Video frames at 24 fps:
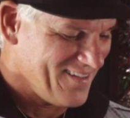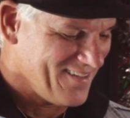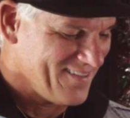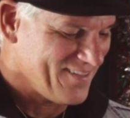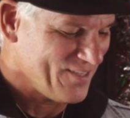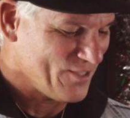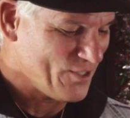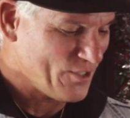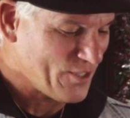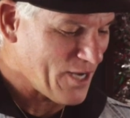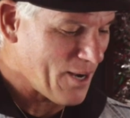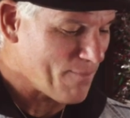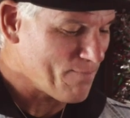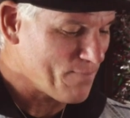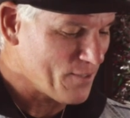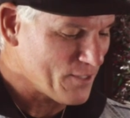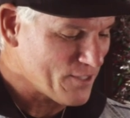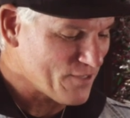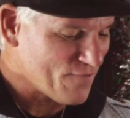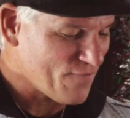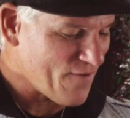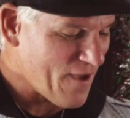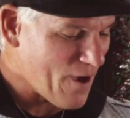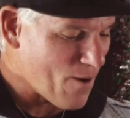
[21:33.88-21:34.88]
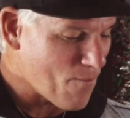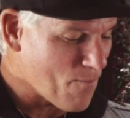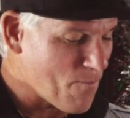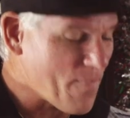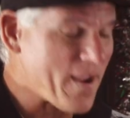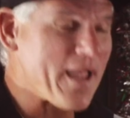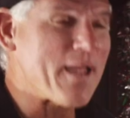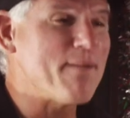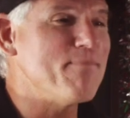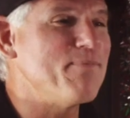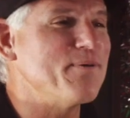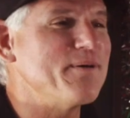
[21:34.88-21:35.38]
the shepherds found
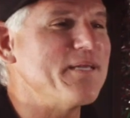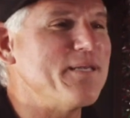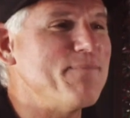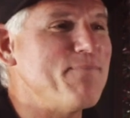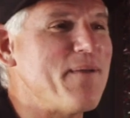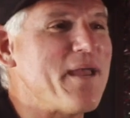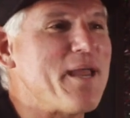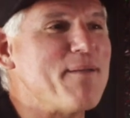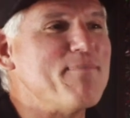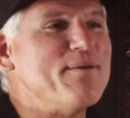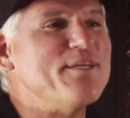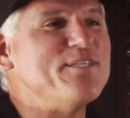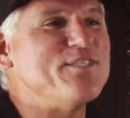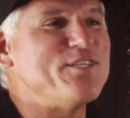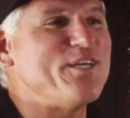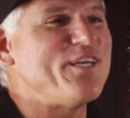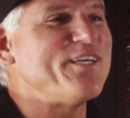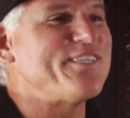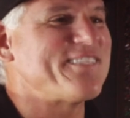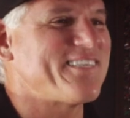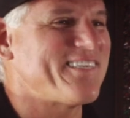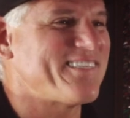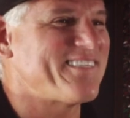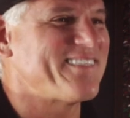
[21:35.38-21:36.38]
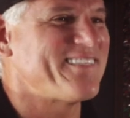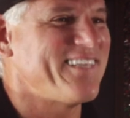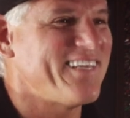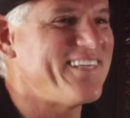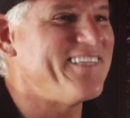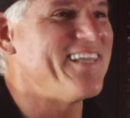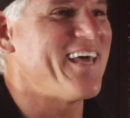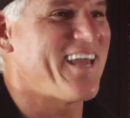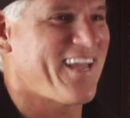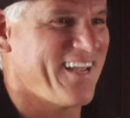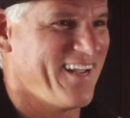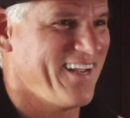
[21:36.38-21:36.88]
baby, baby Jesus, didn't
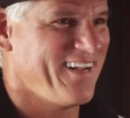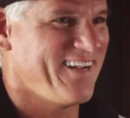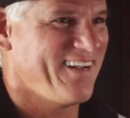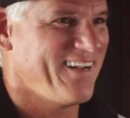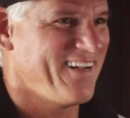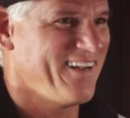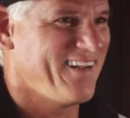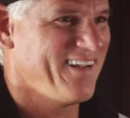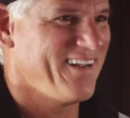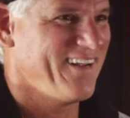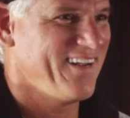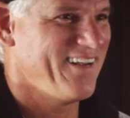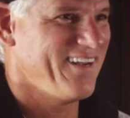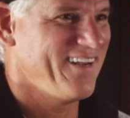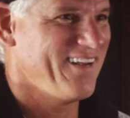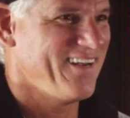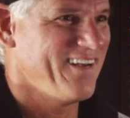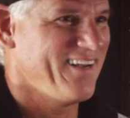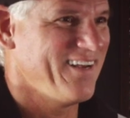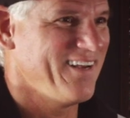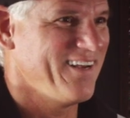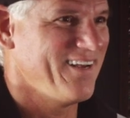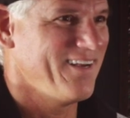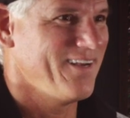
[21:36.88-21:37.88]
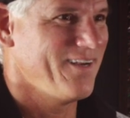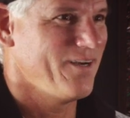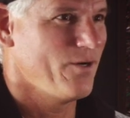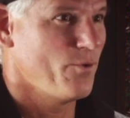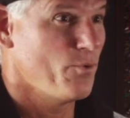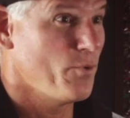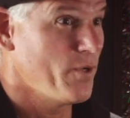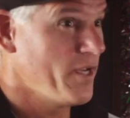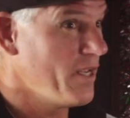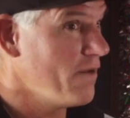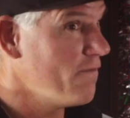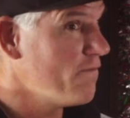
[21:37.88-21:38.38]
they?
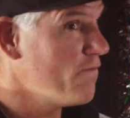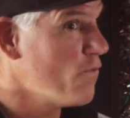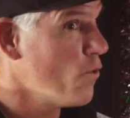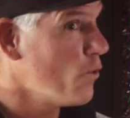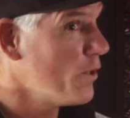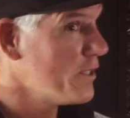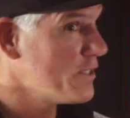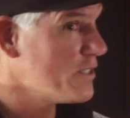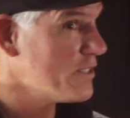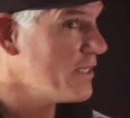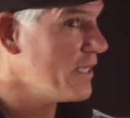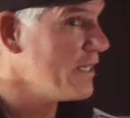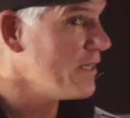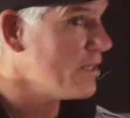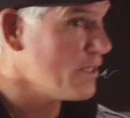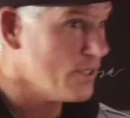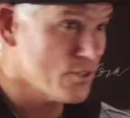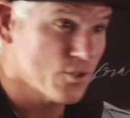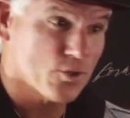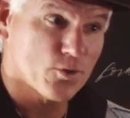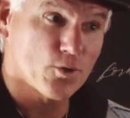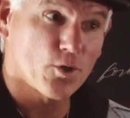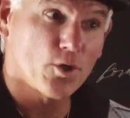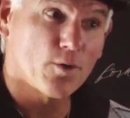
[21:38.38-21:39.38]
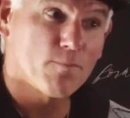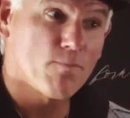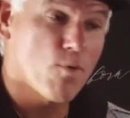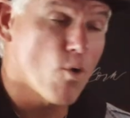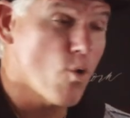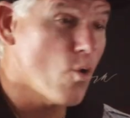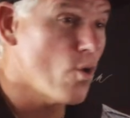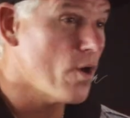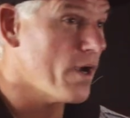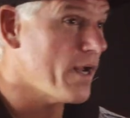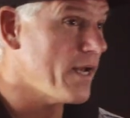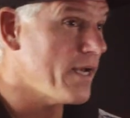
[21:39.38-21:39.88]
Reinforcing this third
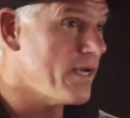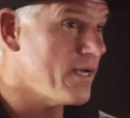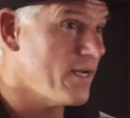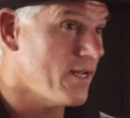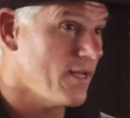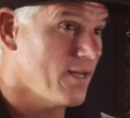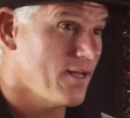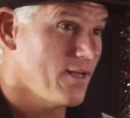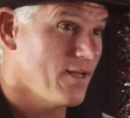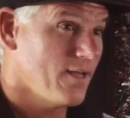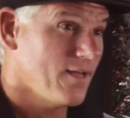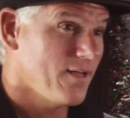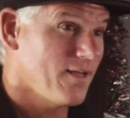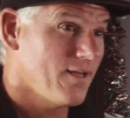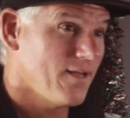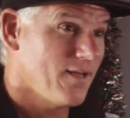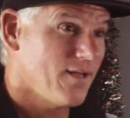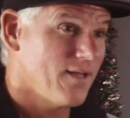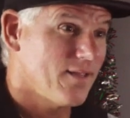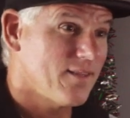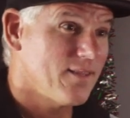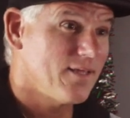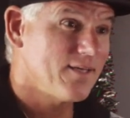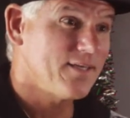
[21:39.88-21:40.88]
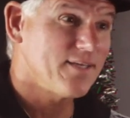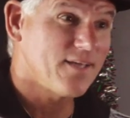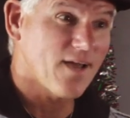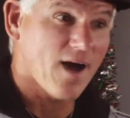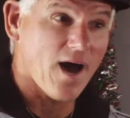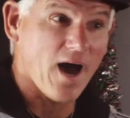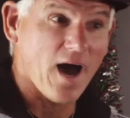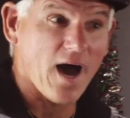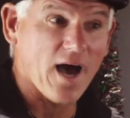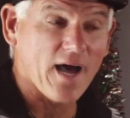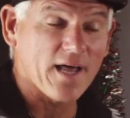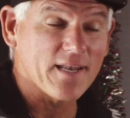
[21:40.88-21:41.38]
point, that
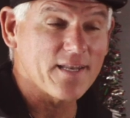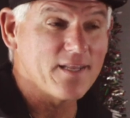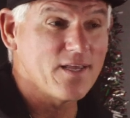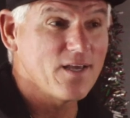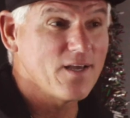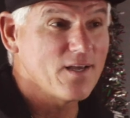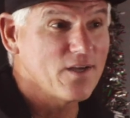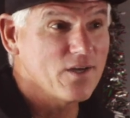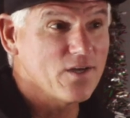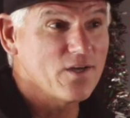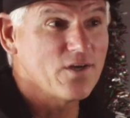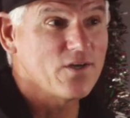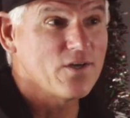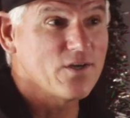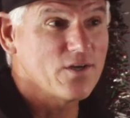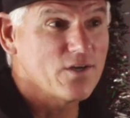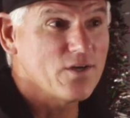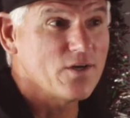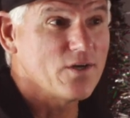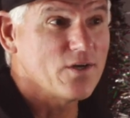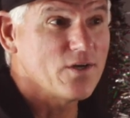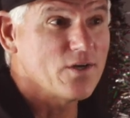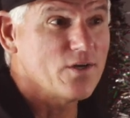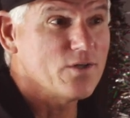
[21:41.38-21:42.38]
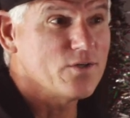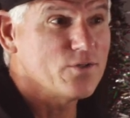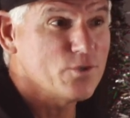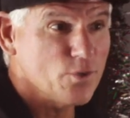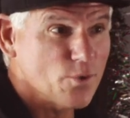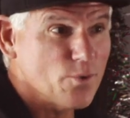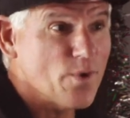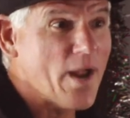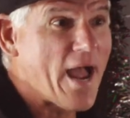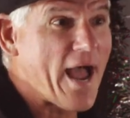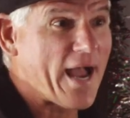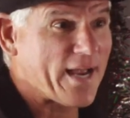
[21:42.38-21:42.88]
God
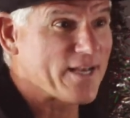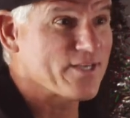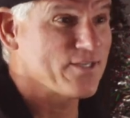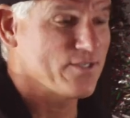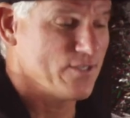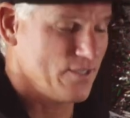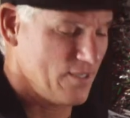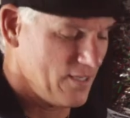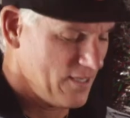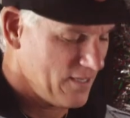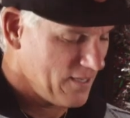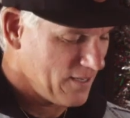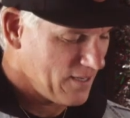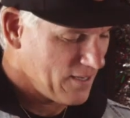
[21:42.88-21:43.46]
directs.